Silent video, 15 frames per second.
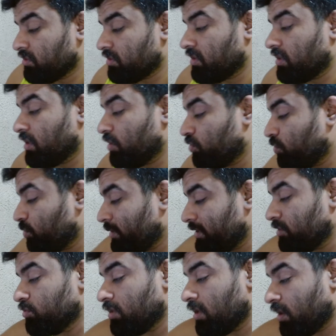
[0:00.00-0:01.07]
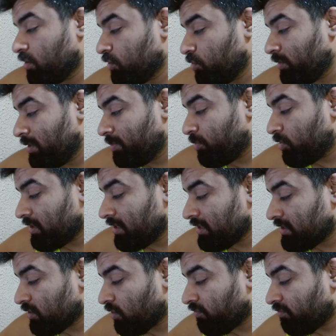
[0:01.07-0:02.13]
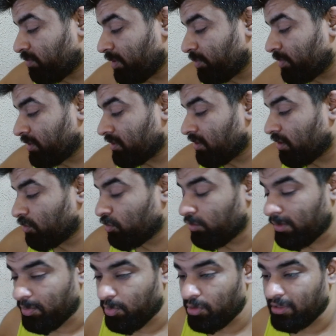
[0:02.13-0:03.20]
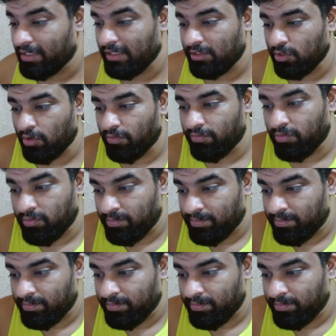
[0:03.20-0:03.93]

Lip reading: How do we pull this off, people? How do we pull this off?